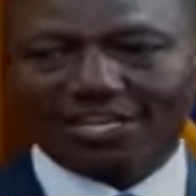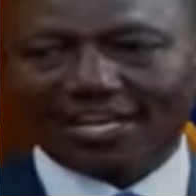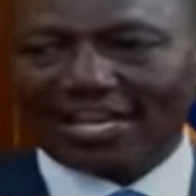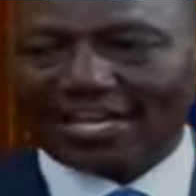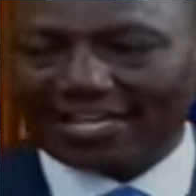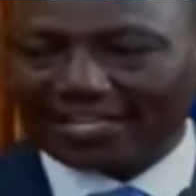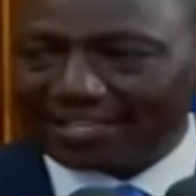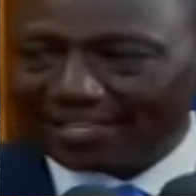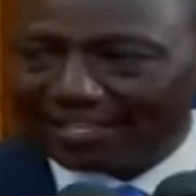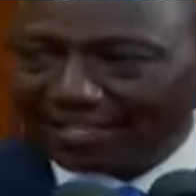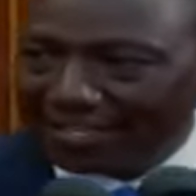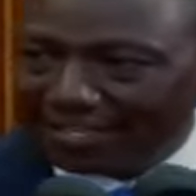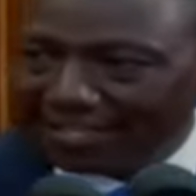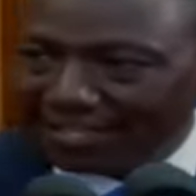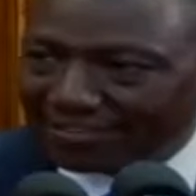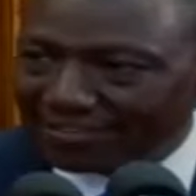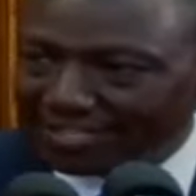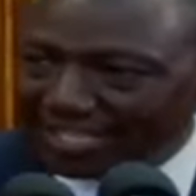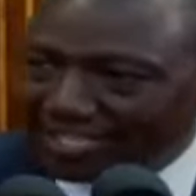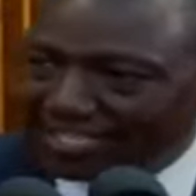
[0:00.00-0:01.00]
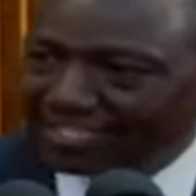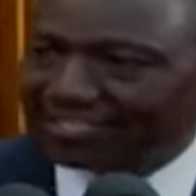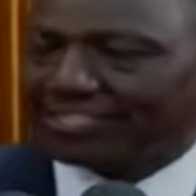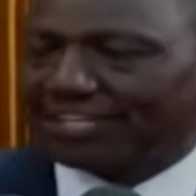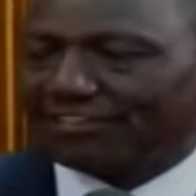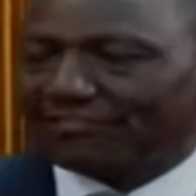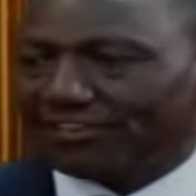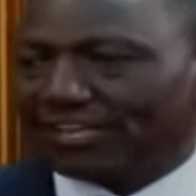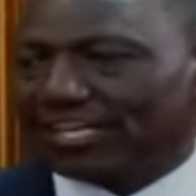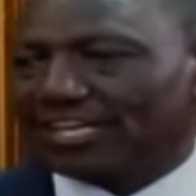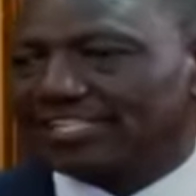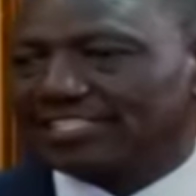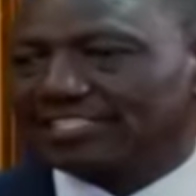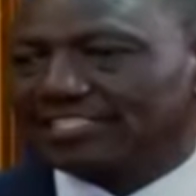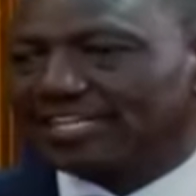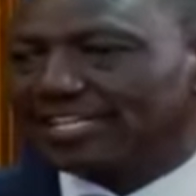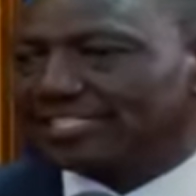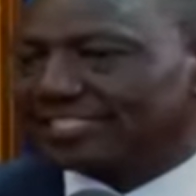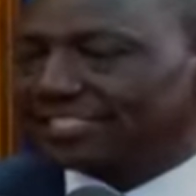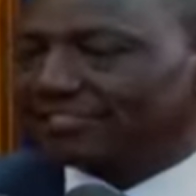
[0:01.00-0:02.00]
like the East Africa
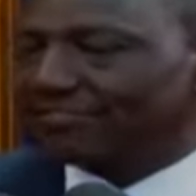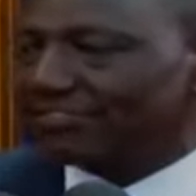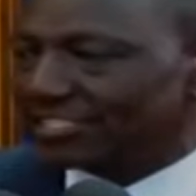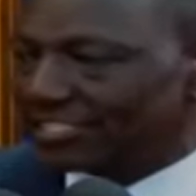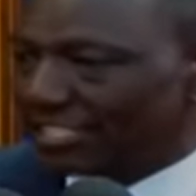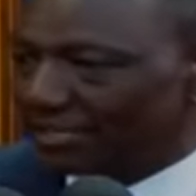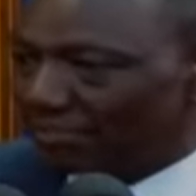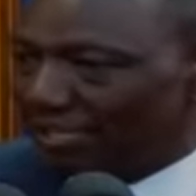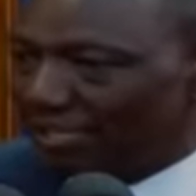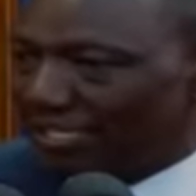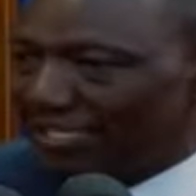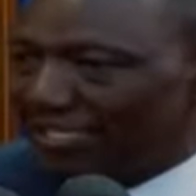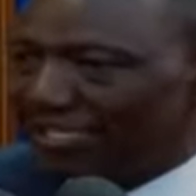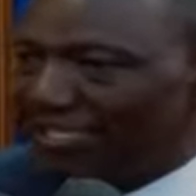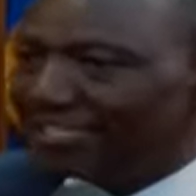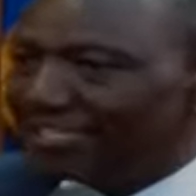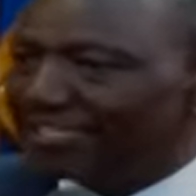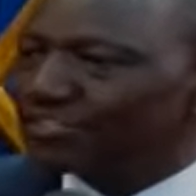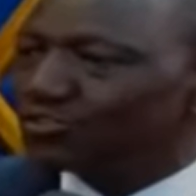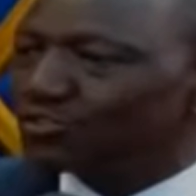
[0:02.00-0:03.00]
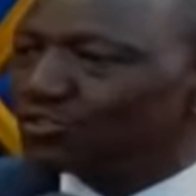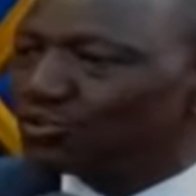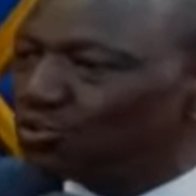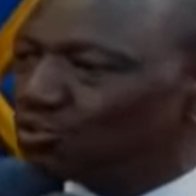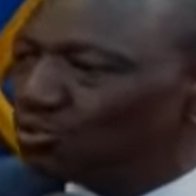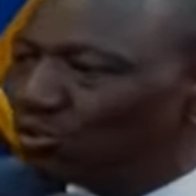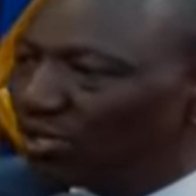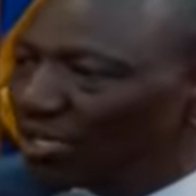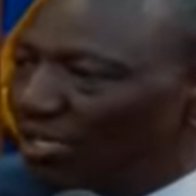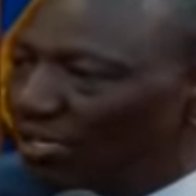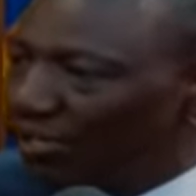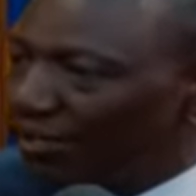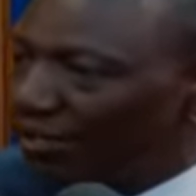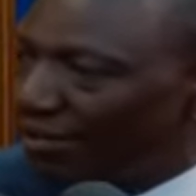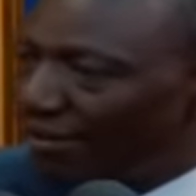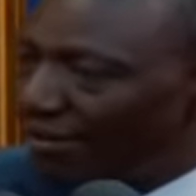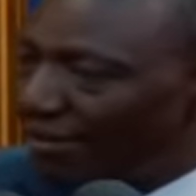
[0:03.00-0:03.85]
Legislative Assembly to